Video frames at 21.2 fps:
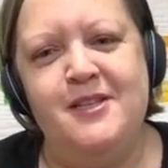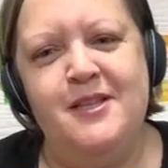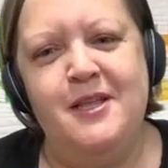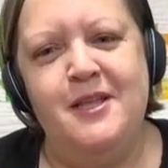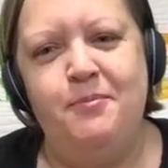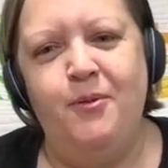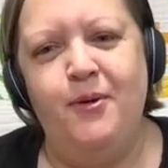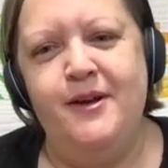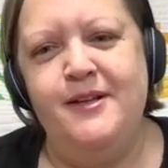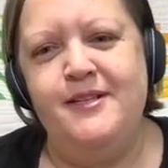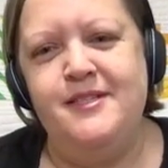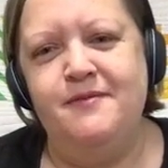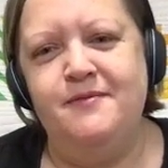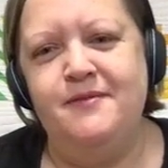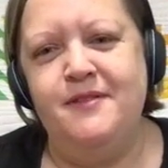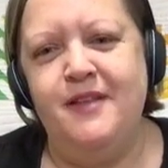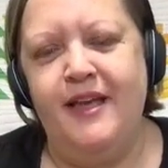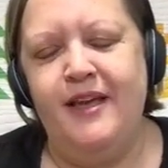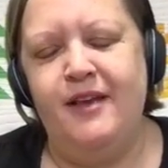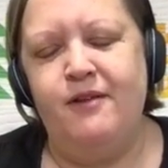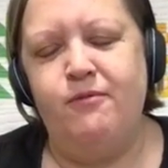to the point
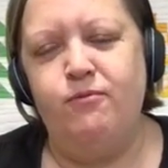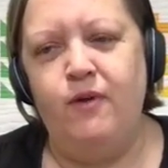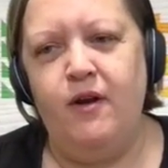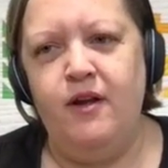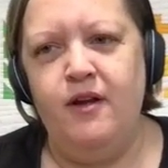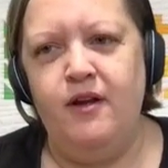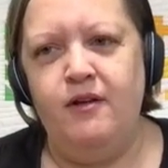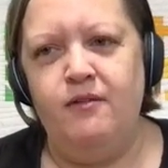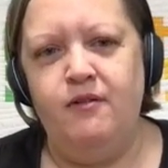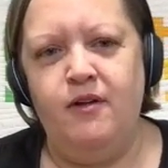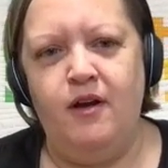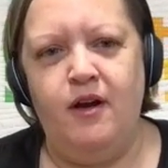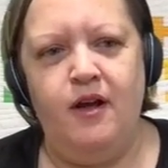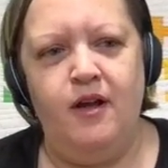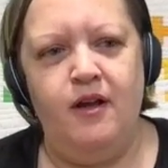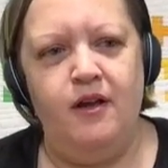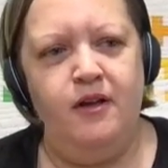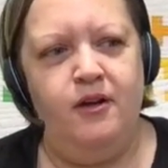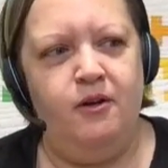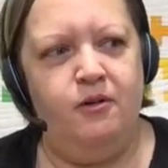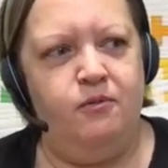of like,
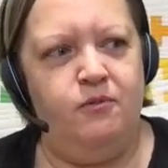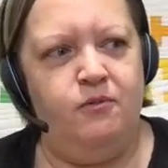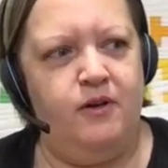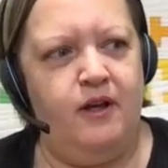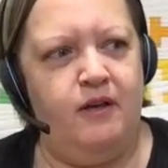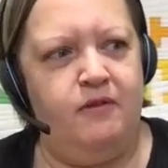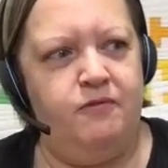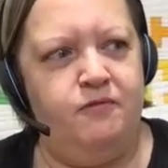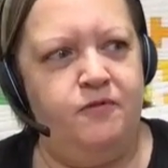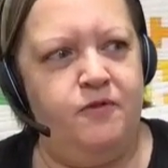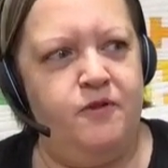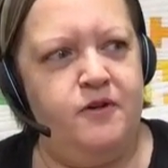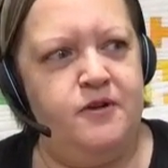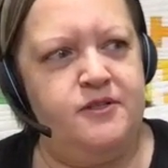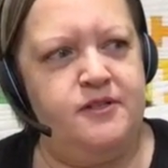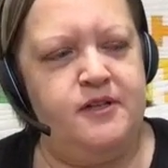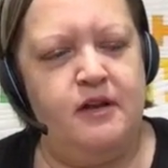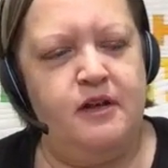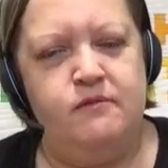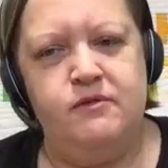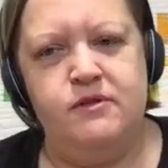at
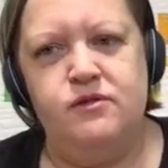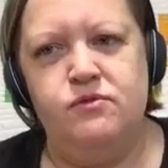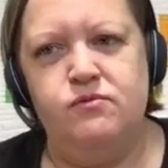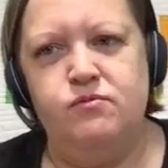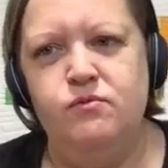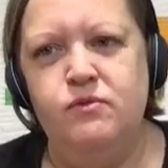first I was